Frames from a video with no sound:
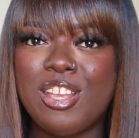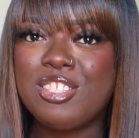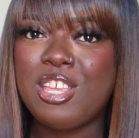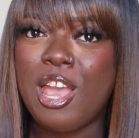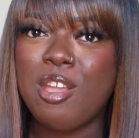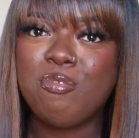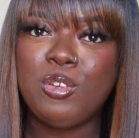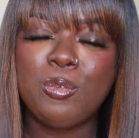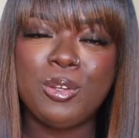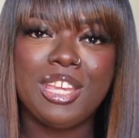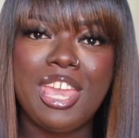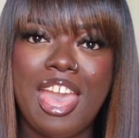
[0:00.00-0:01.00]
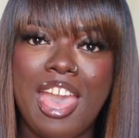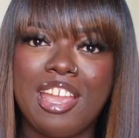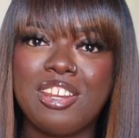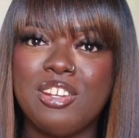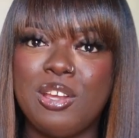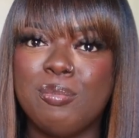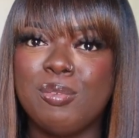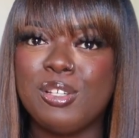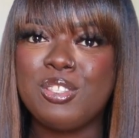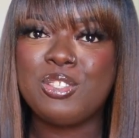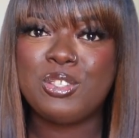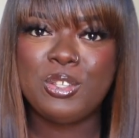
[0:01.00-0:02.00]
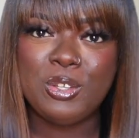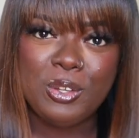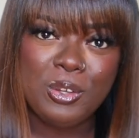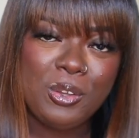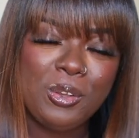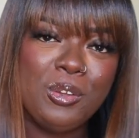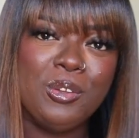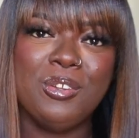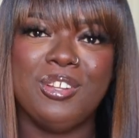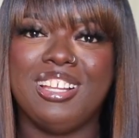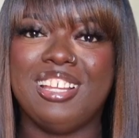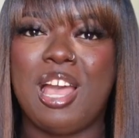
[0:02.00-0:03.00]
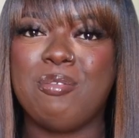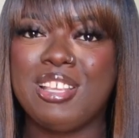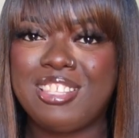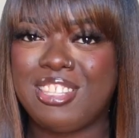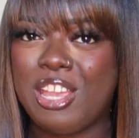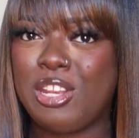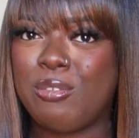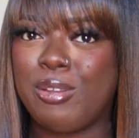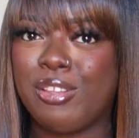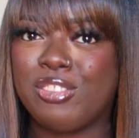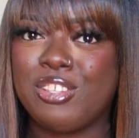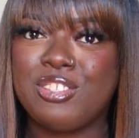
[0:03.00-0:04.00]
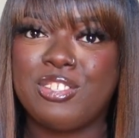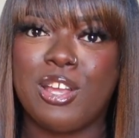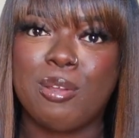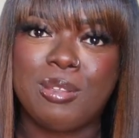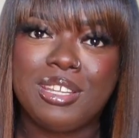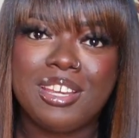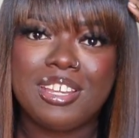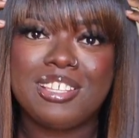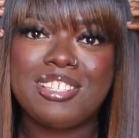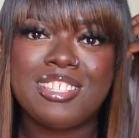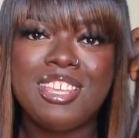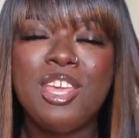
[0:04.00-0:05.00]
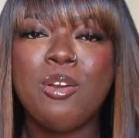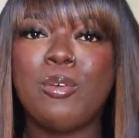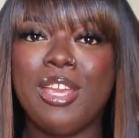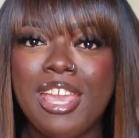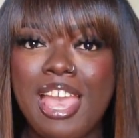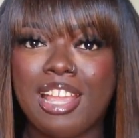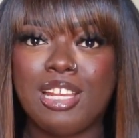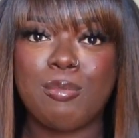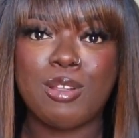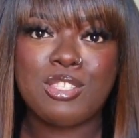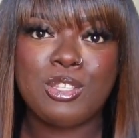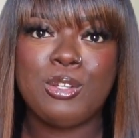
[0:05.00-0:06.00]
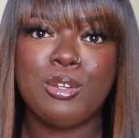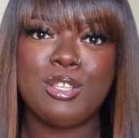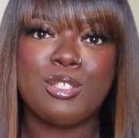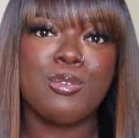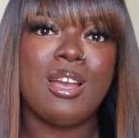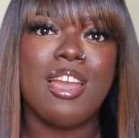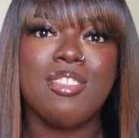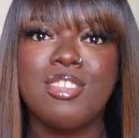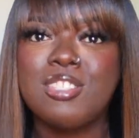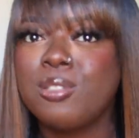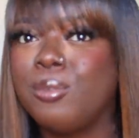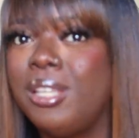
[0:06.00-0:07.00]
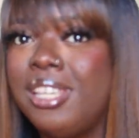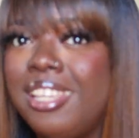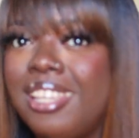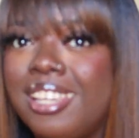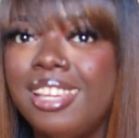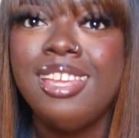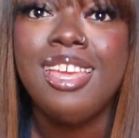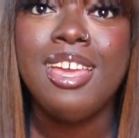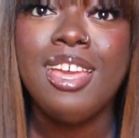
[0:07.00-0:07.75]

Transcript: right, time for wig hack number two. I'm excited about this, y'all, because wig hack number two is why this wig